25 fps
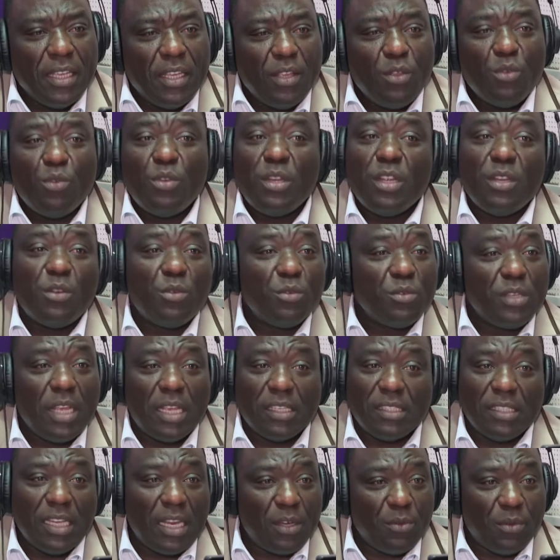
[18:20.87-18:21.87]
you need to
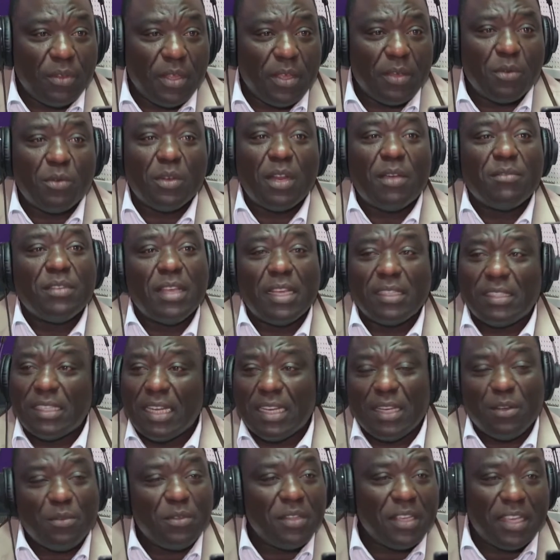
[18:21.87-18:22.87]
just start with. You could have just
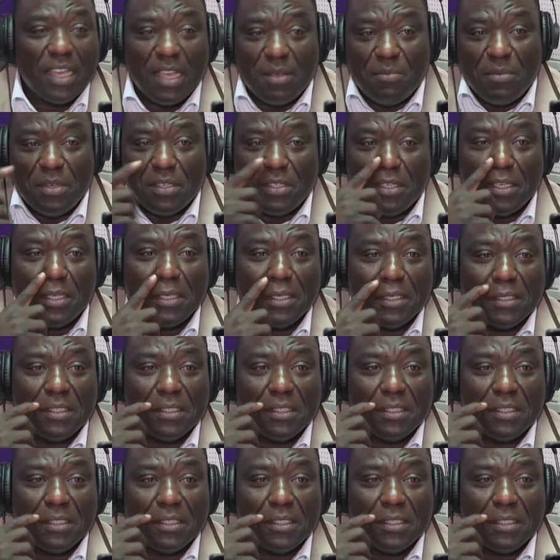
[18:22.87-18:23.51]
started with the KBC.